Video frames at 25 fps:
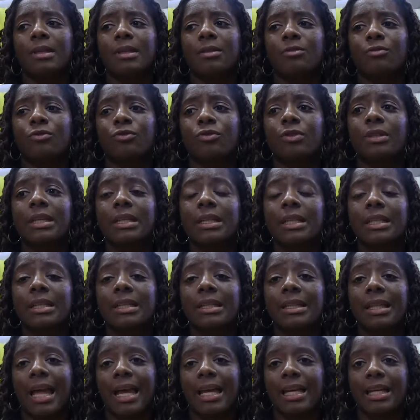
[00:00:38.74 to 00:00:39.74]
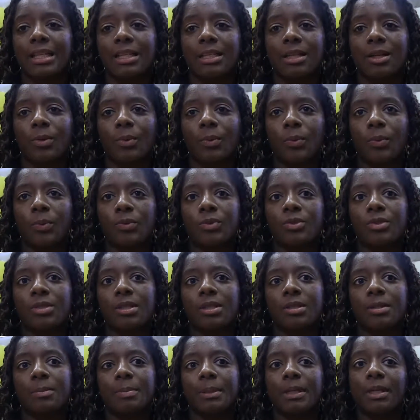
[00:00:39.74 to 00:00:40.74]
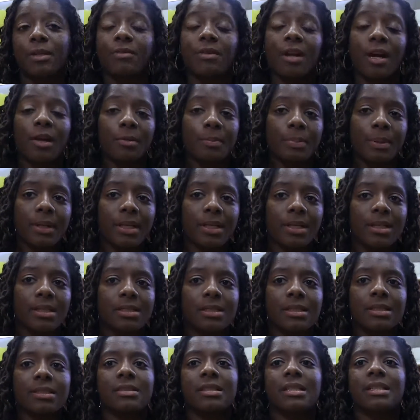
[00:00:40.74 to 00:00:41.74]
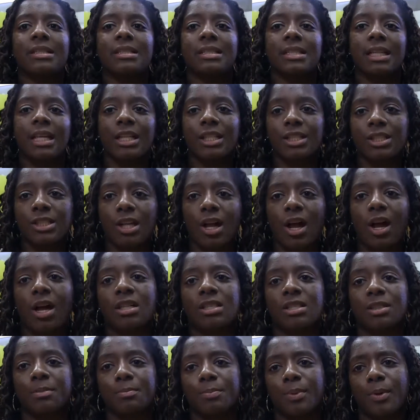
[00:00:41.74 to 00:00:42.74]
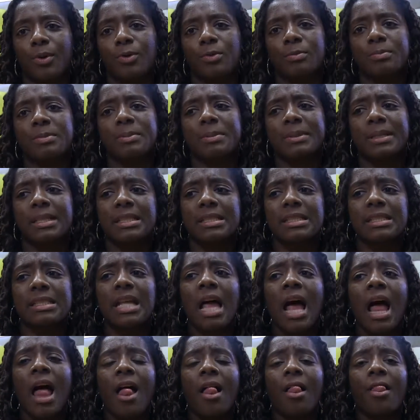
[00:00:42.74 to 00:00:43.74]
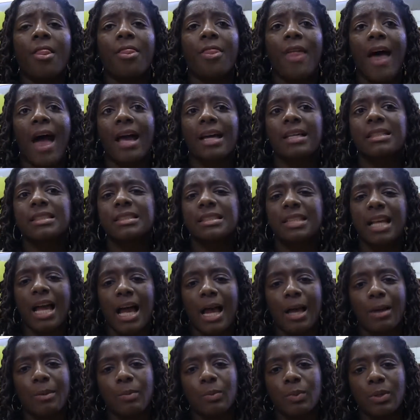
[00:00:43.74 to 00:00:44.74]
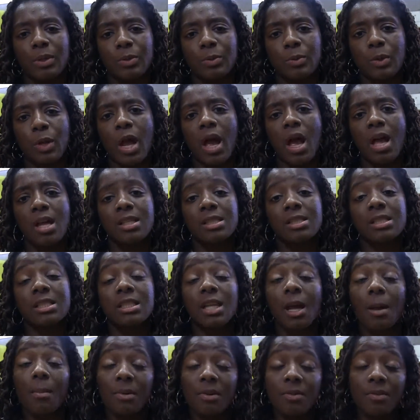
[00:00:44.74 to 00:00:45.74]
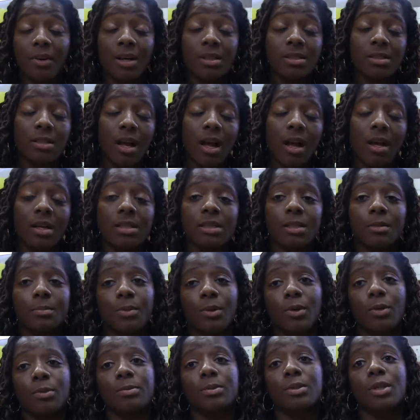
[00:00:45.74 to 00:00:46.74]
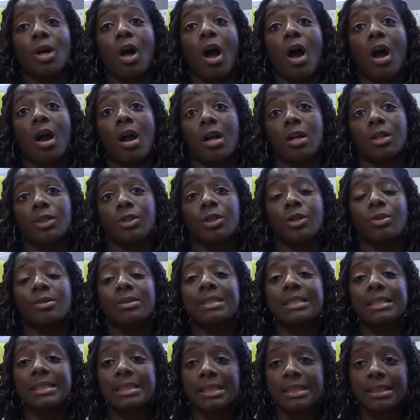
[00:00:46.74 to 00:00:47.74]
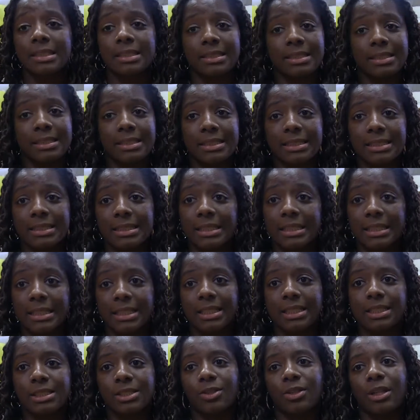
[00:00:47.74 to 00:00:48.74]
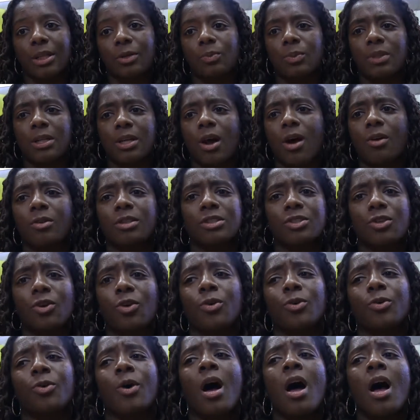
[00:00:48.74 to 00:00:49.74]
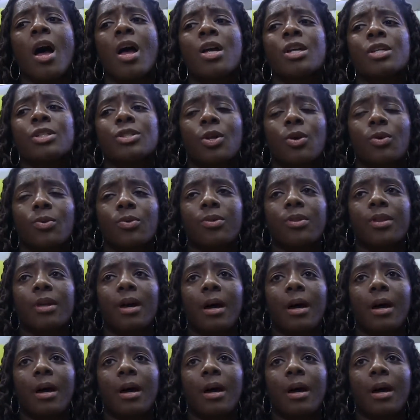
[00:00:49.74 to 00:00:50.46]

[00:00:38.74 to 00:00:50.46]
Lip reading: really like to be around peers and singing songs and poems, because that is a time when some of our songs and poems are, silly. So like so